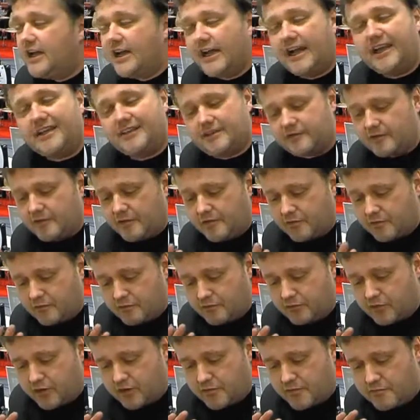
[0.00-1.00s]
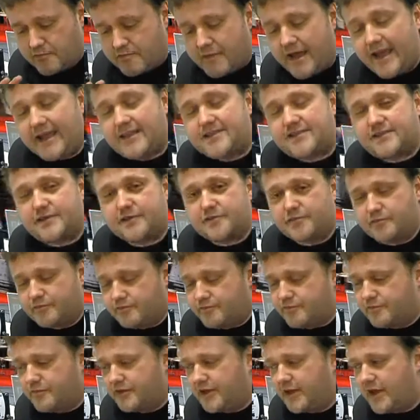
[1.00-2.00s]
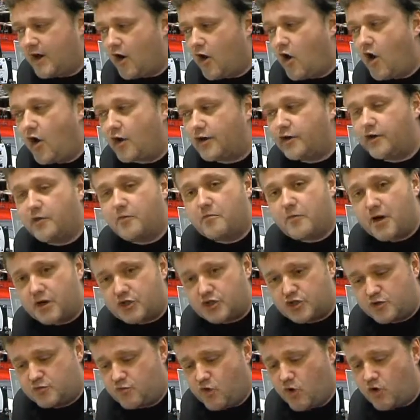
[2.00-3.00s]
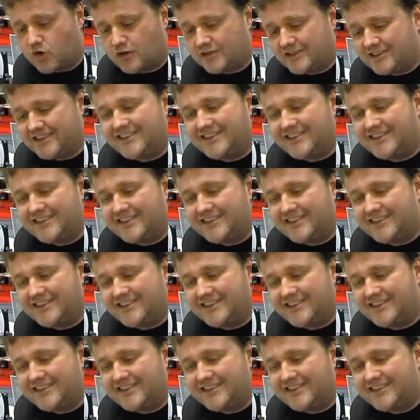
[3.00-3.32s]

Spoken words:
It makes the audio much more